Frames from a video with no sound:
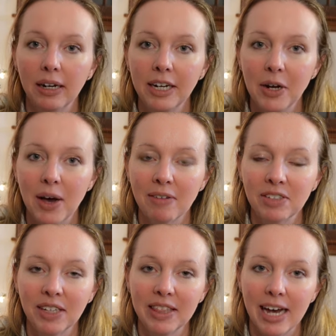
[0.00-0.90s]
you know,
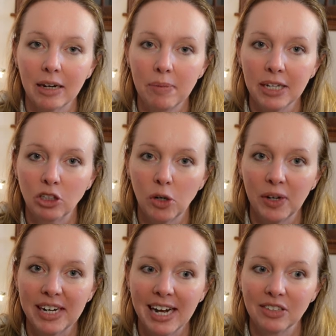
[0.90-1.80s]
obviously that could be a
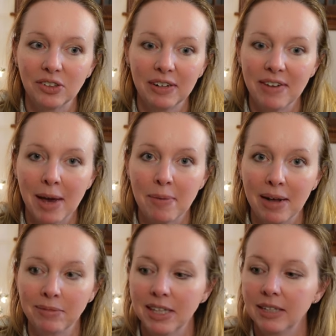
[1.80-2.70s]
choking hazard, even
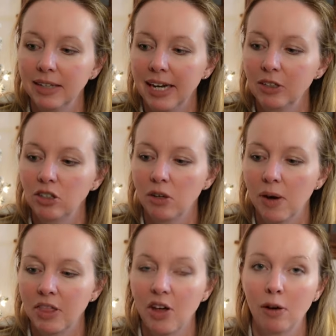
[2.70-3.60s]
M&M's at this age, so
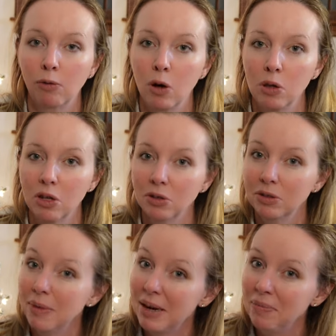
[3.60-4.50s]
I thought
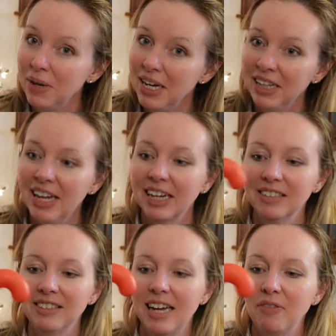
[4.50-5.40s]
Rolos might be, like,
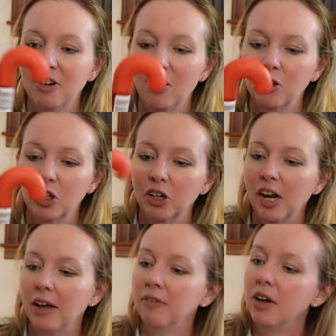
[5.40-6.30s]
a safer
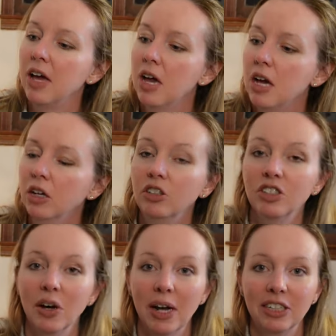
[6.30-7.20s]
alternative.
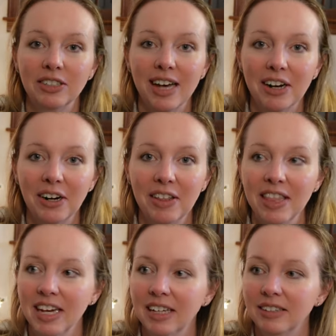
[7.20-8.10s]
So I just got her
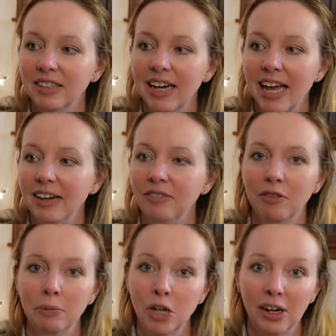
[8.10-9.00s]
this, again,
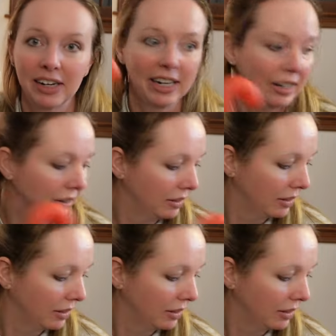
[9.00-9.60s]
from Target.